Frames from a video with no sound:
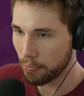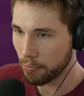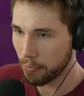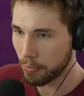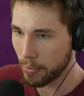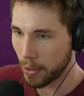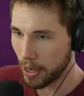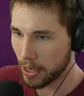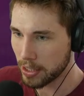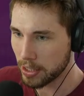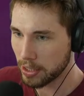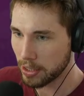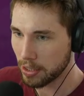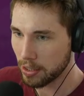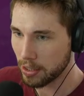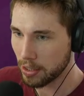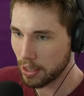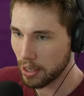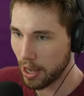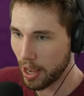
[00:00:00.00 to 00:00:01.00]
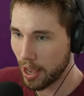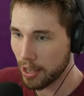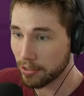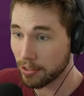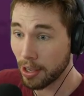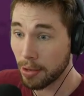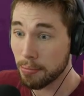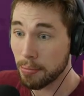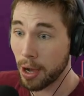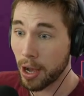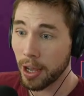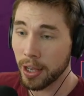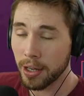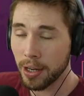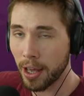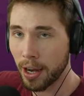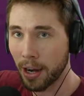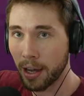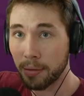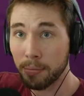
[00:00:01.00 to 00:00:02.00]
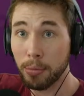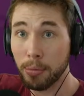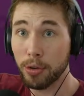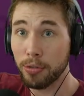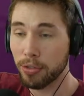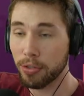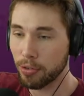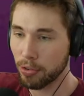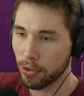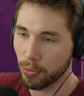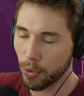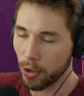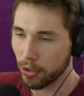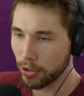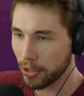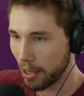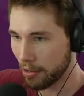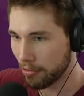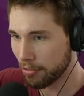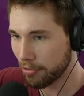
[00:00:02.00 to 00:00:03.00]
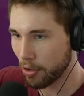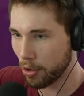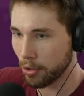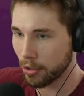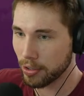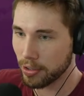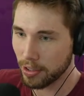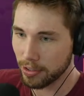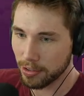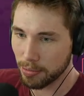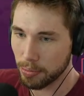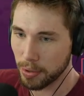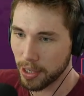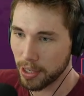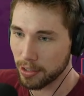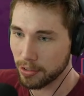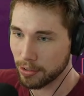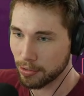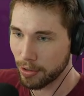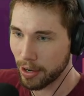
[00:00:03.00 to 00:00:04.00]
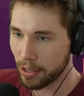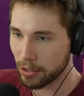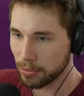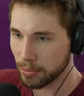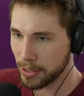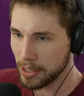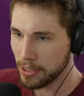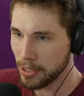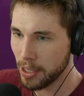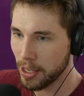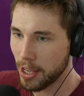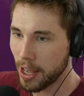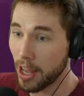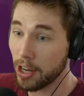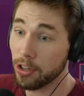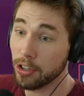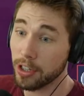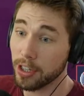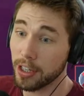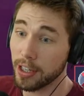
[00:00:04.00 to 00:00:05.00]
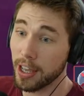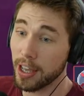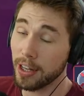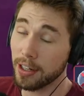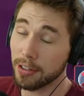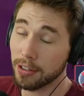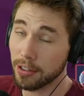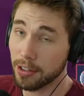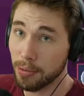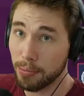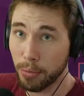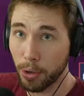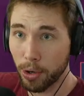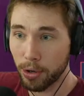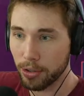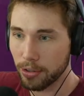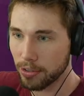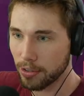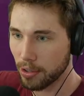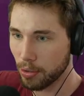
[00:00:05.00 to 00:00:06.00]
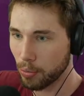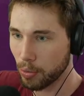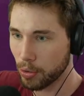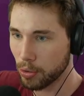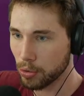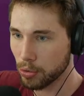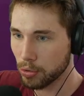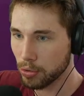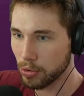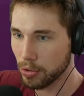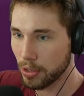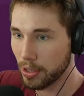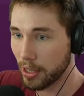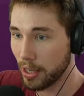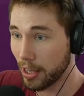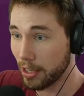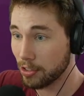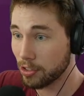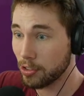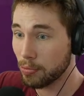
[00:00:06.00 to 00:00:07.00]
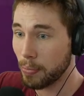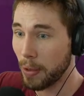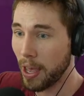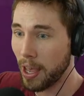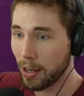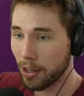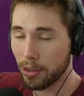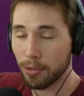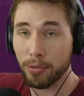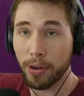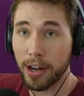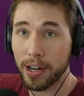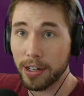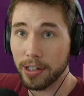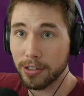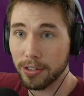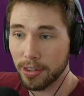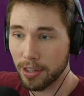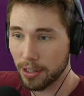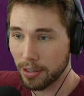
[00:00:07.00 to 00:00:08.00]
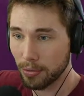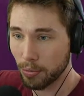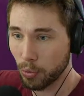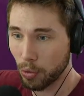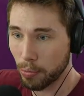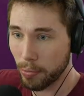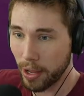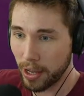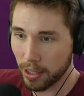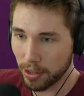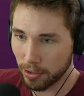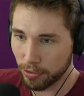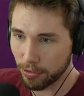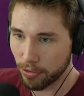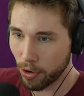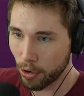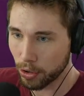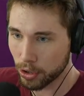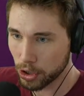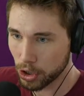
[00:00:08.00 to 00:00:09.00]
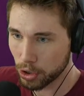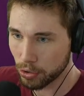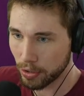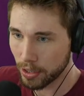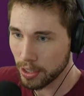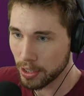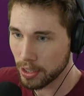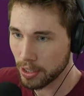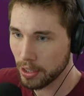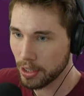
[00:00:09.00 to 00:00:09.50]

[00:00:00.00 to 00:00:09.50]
But as I mine and I move through the world, that fog disappears around me. And you can get components that will expand the radius that will make the fog shrink.